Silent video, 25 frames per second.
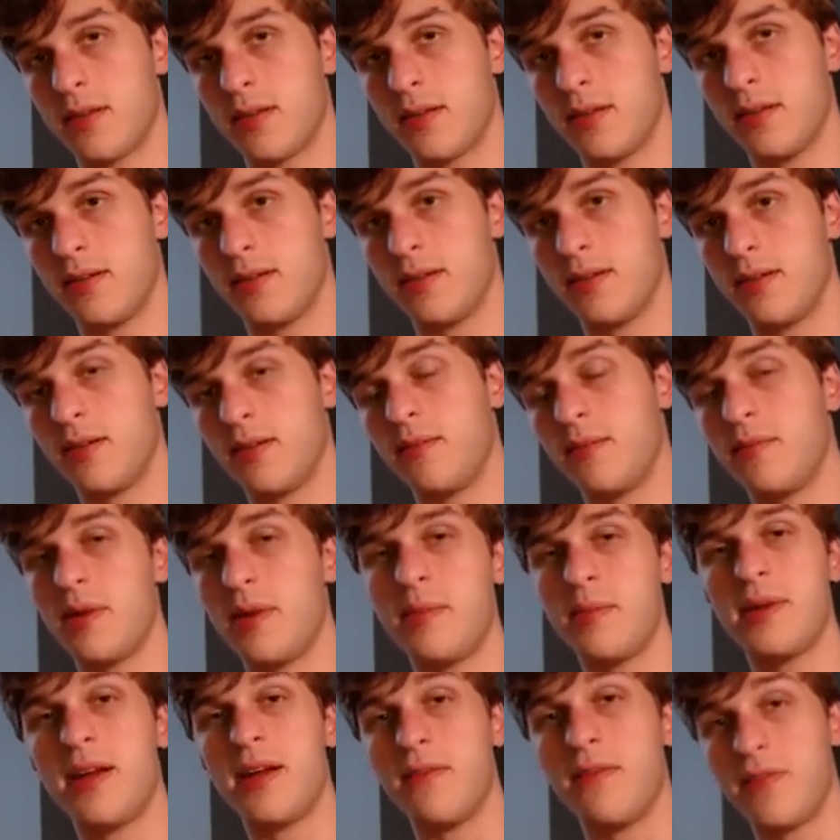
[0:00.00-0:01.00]
or
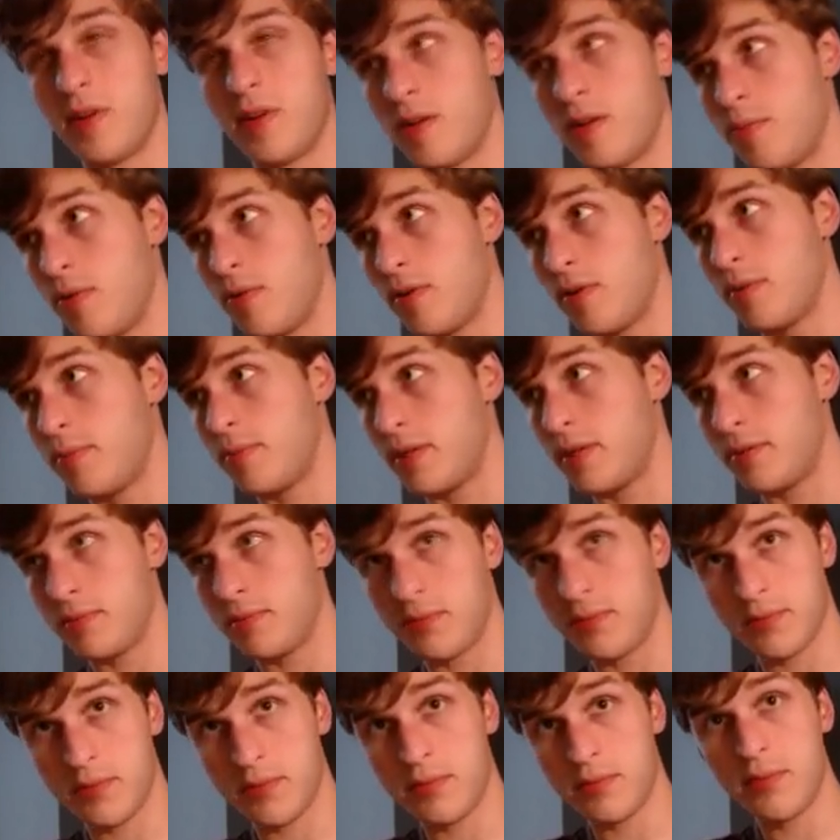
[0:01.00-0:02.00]
maybe not very important,
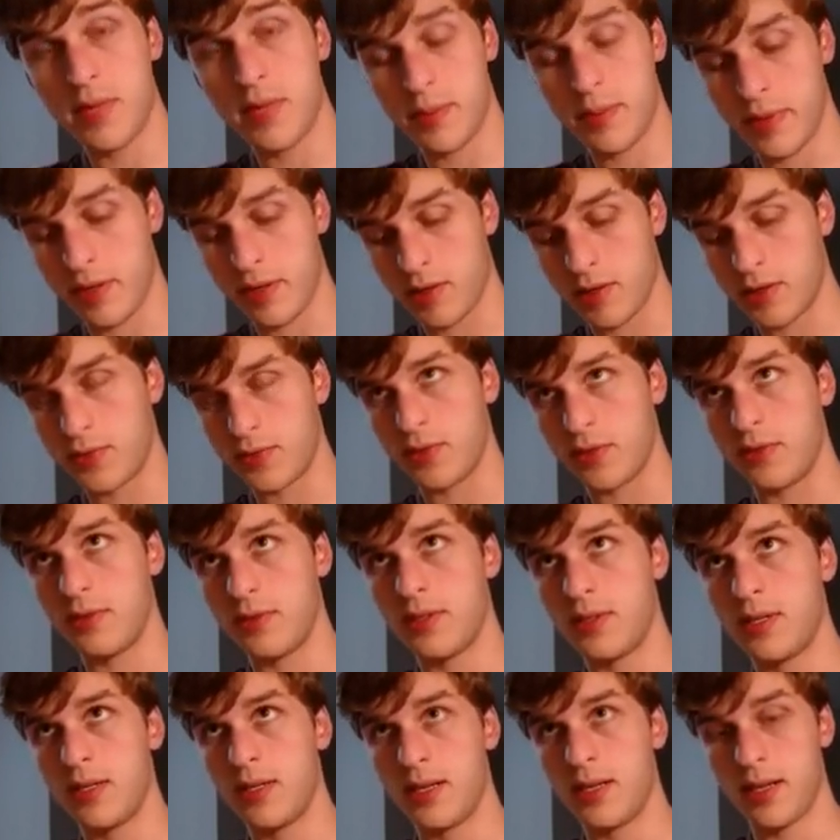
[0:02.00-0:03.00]
but might be useful.
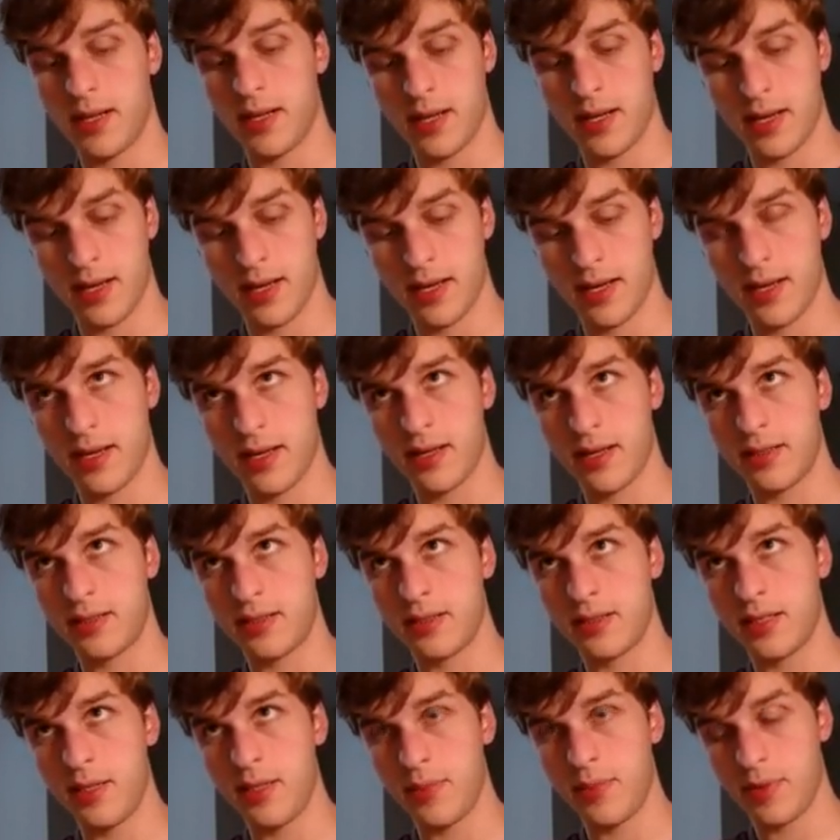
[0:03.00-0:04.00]
And
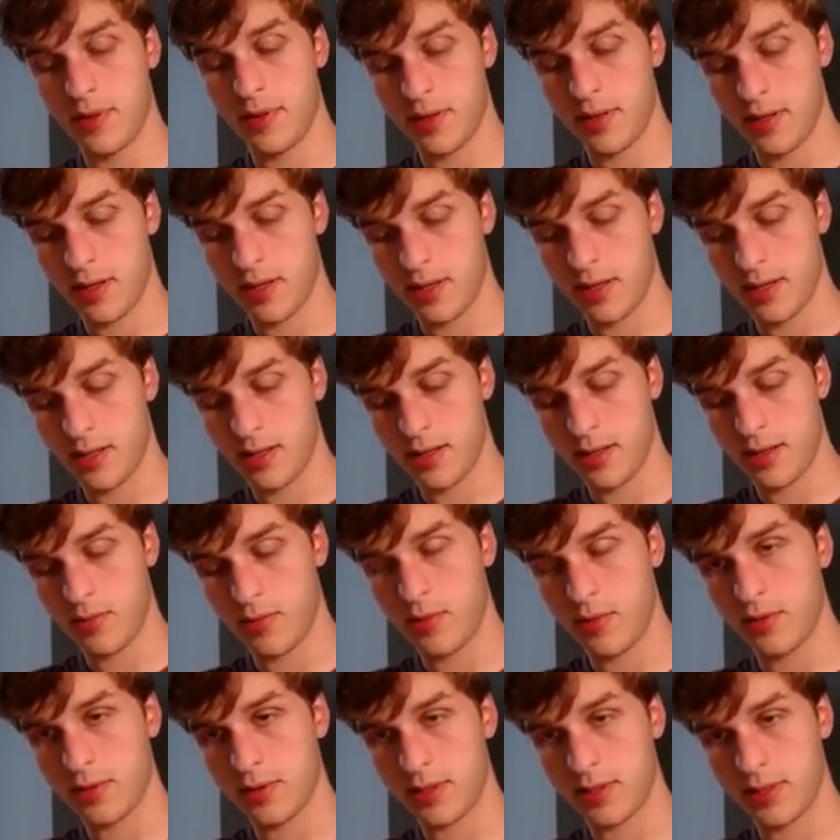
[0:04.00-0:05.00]
sleep uh,
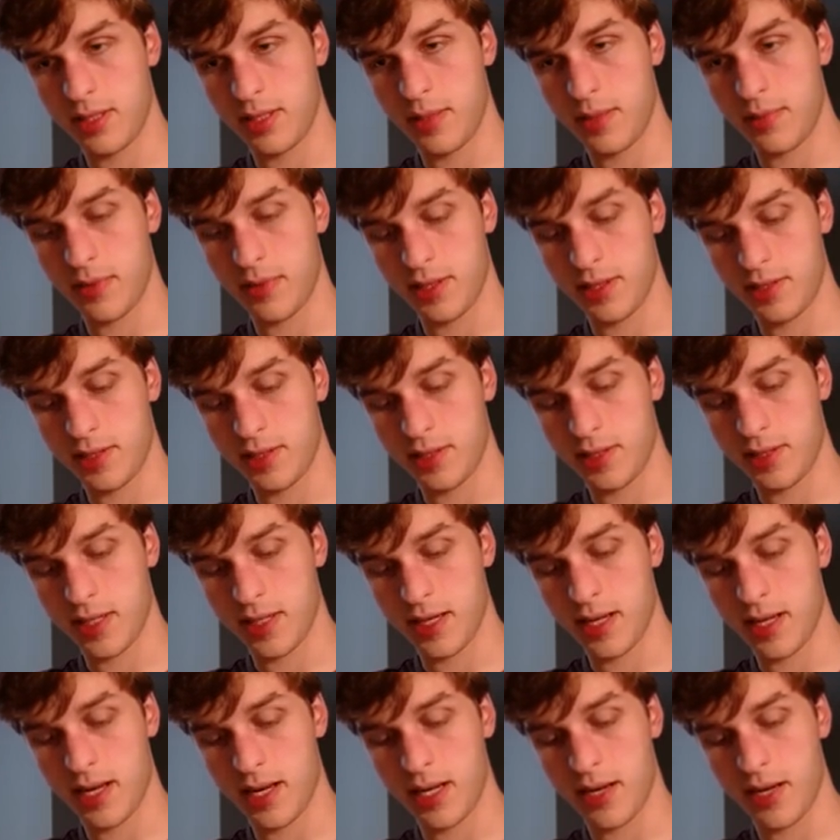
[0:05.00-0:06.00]
will sleep. Let's just
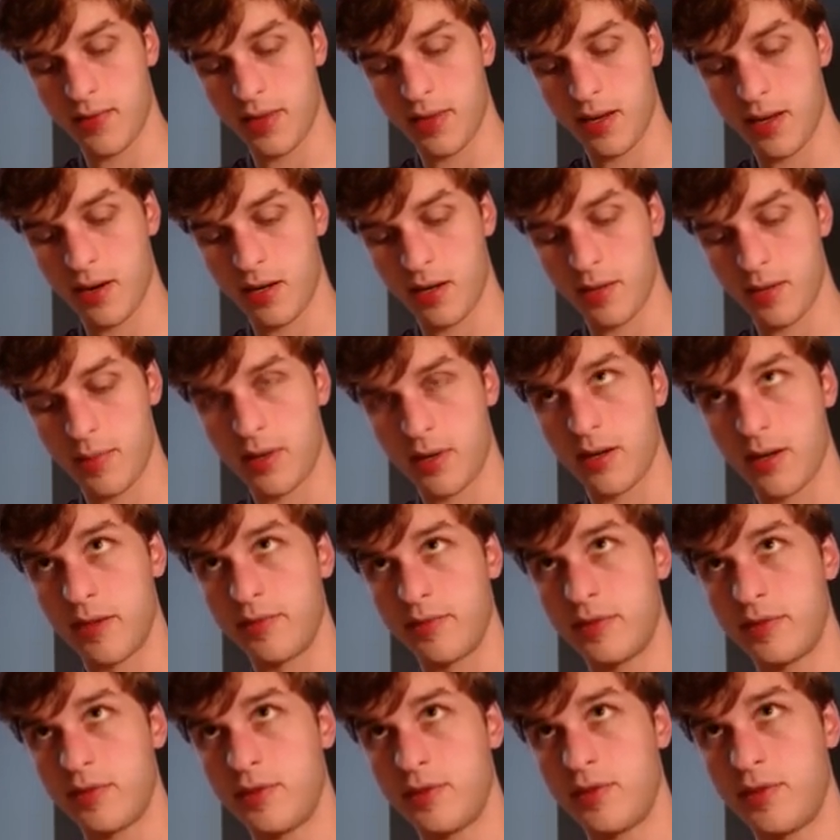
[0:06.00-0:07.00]
say I give it the argument of
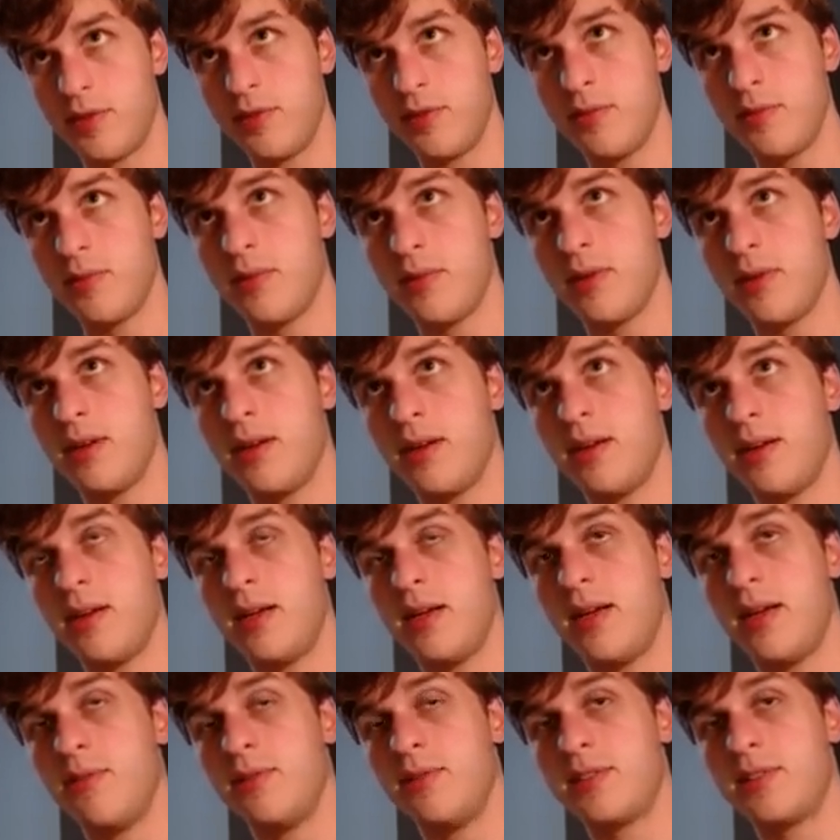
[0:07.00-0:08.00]
two.
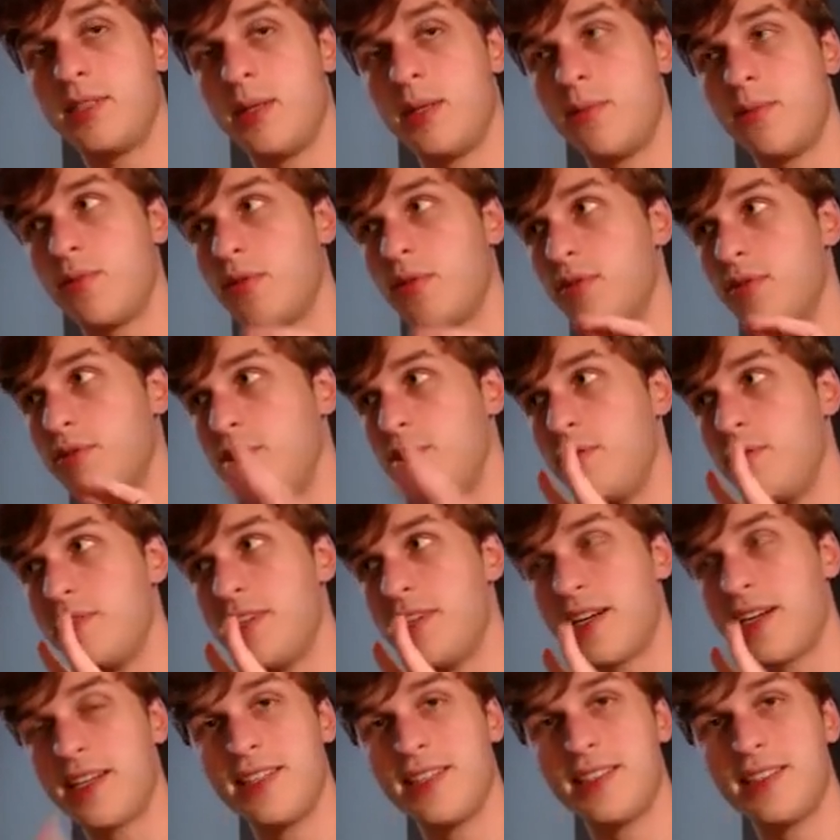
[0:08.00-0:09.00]
It will sleep for two
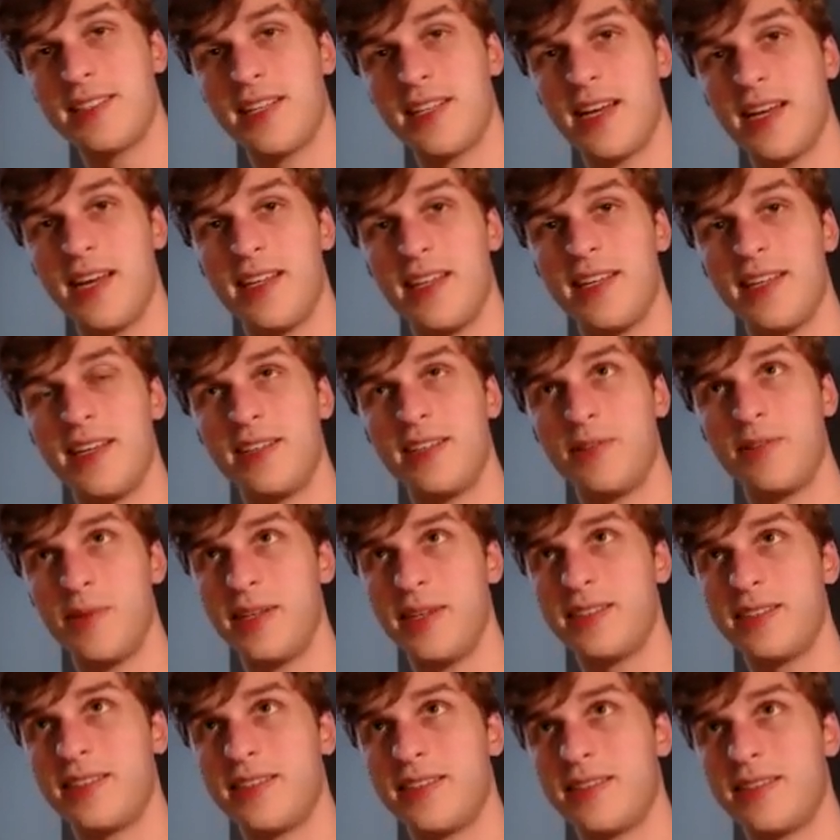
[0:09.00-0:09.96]
seconds and then quit.